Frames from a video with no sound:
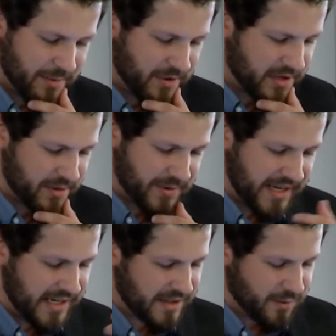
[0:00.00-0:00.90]
and we're going to
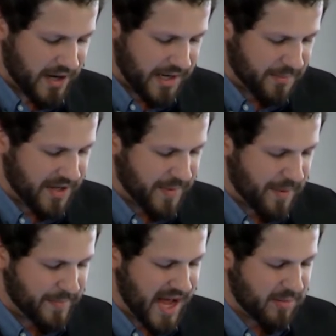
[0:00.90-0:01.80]
read quite a bit
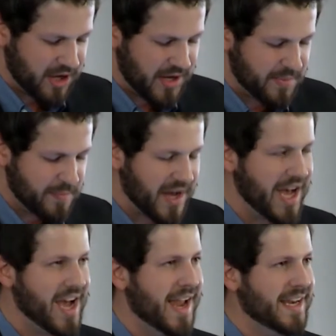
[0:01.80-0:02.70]
about Babylon, but
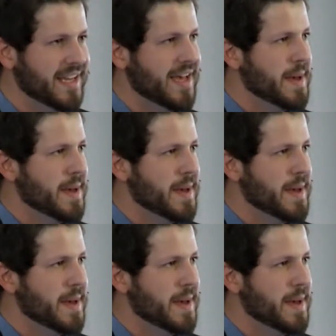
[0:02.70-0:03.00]
behind